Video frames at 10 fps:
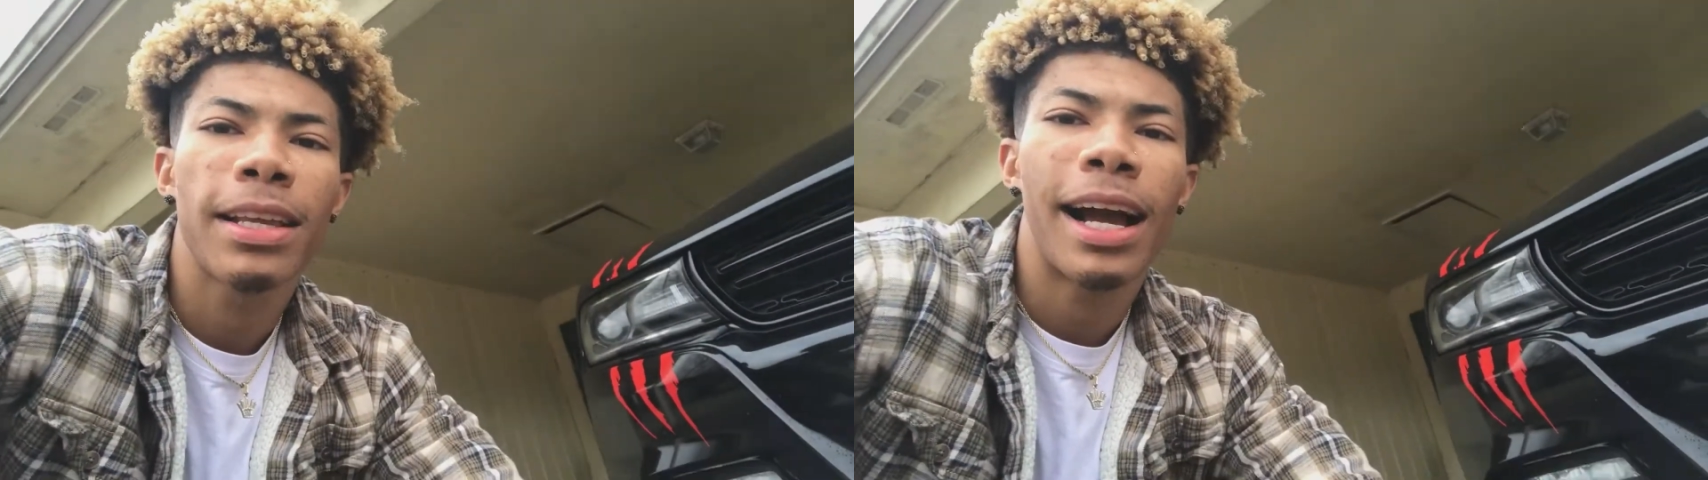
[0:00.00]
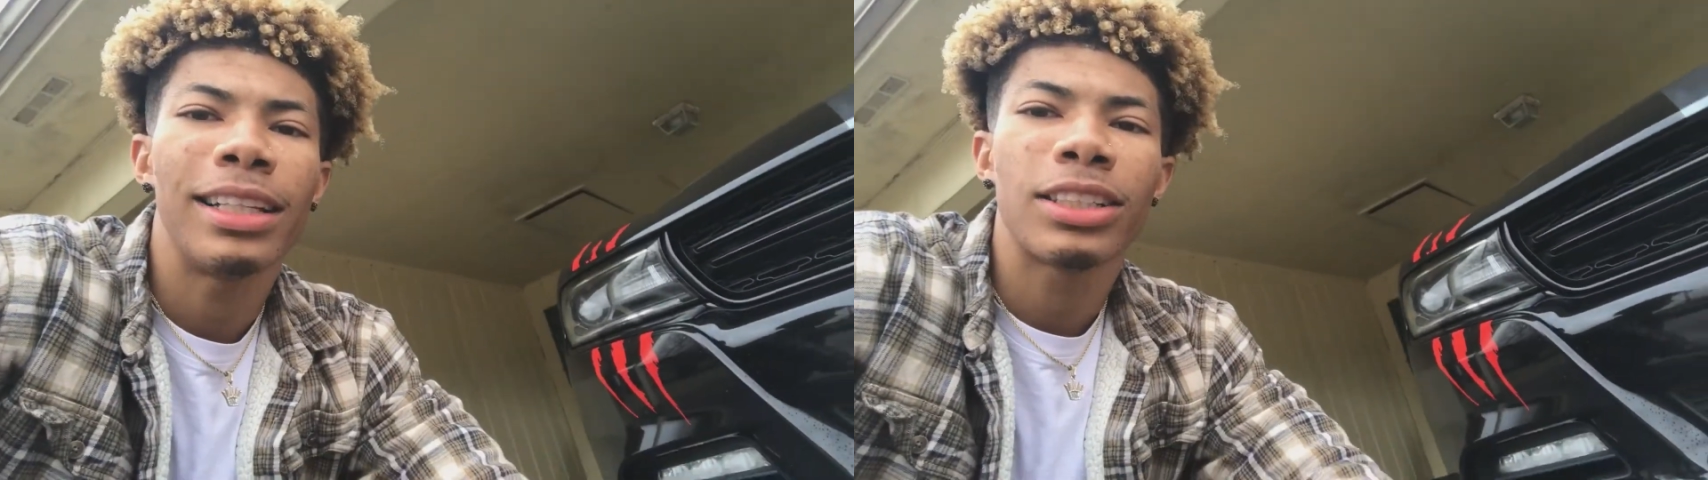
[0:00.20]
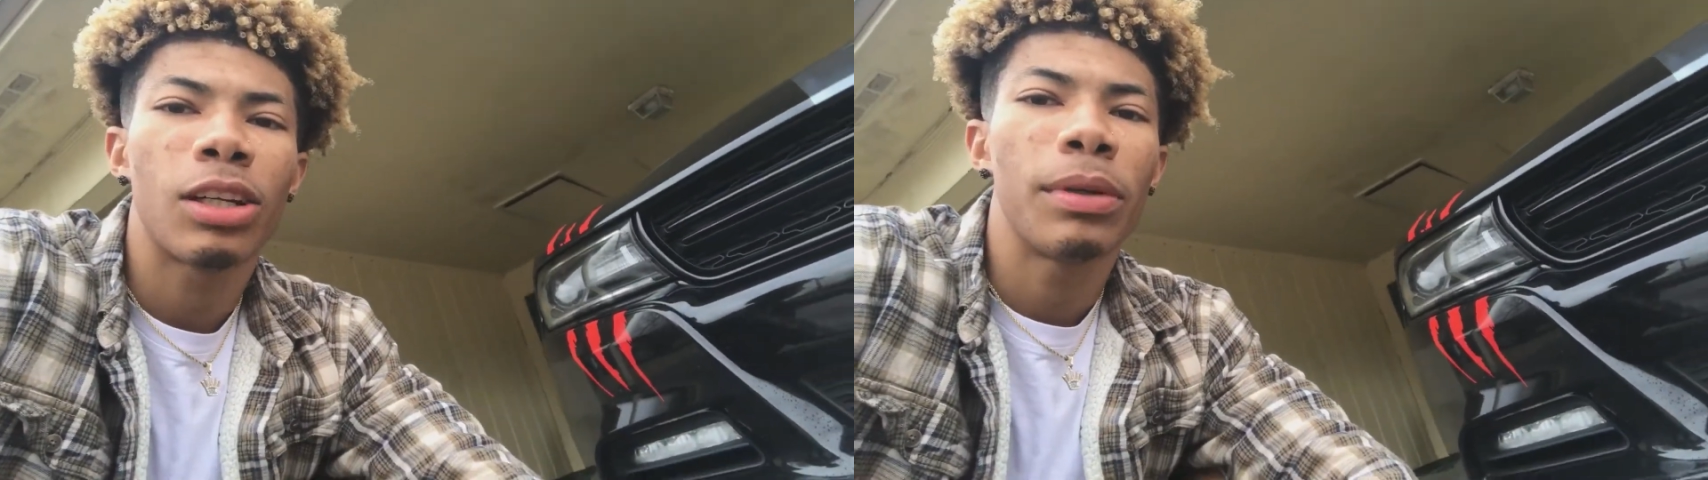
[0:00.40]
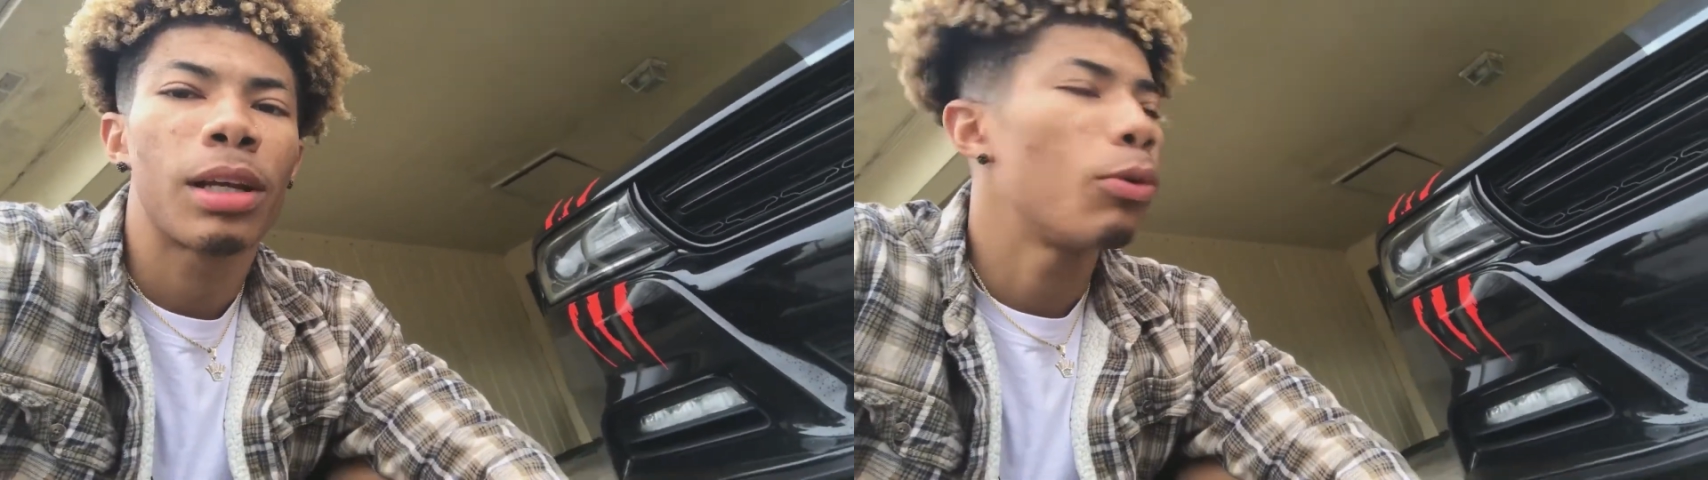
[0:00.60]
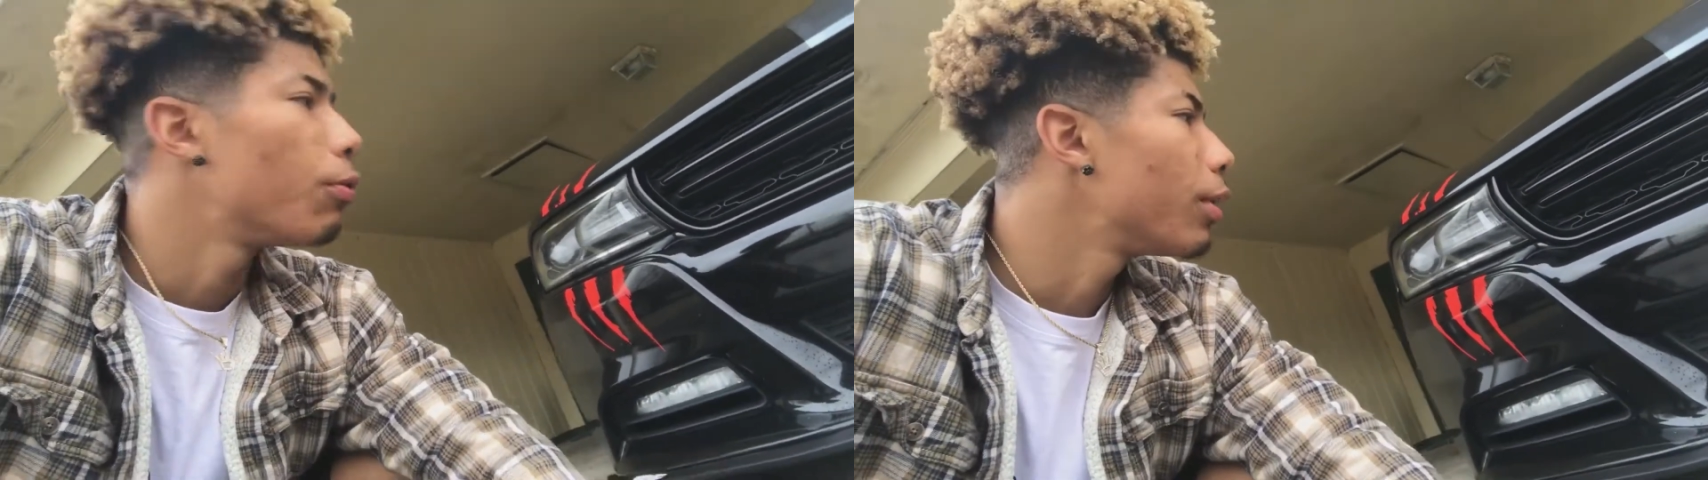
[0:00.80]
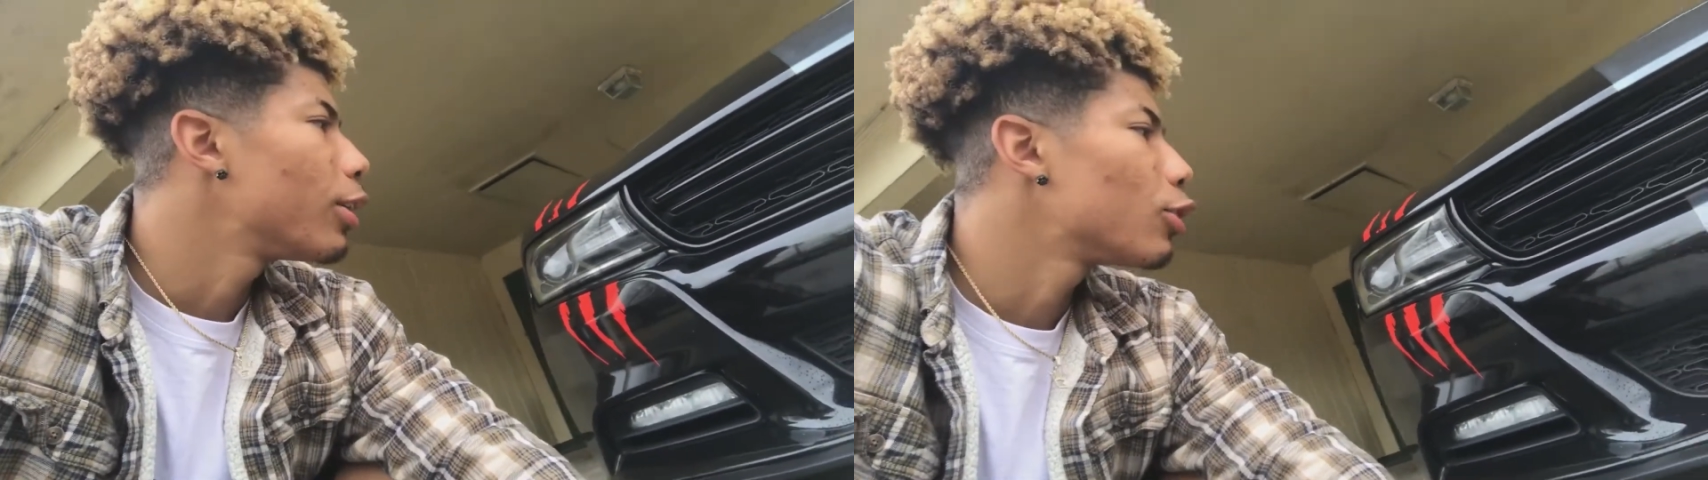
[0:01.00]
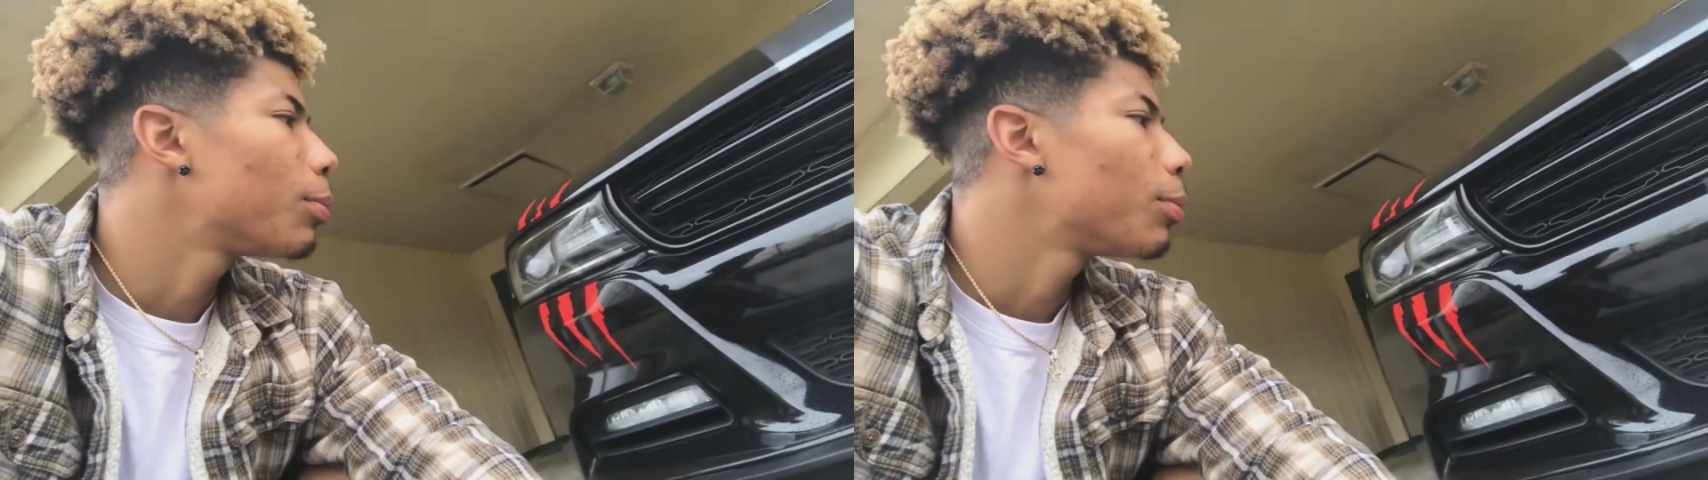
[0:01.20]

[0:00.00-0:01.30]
I need to start making more videos,